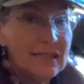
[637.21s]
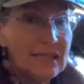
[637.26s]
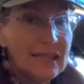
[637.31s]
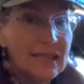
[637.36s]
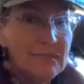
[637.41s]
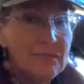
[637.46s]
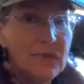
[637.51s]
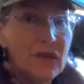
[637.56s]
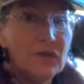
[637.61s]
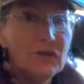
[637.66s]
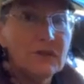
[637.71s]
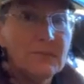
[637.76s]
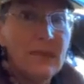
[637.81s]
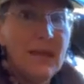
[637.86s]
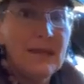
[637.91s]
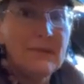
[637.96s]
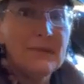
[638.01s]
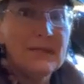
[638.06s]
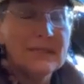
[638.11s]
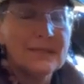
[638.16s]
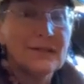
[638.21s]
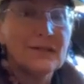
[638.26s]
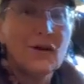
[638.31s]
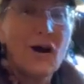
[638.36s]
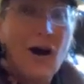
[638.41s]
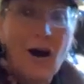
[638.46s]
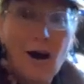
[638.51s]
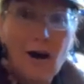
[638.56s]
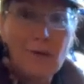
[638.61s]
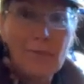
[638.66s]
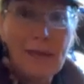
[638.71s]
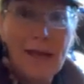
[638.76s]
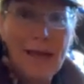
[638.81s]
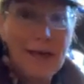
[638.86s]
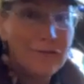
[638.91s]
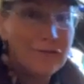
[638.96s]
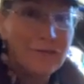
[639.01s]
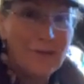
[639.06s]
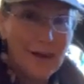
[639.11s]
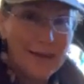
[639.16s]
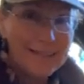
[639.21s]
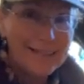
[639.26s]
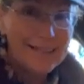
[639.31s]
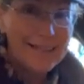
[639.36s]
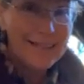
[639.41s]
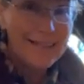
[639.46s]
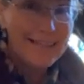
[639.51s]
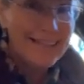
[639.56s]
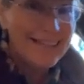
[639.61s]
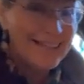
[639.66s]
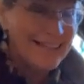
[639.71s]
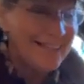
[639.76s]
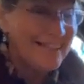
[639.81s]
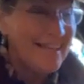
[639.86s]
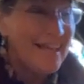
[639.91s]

to keep those babies calm and friendly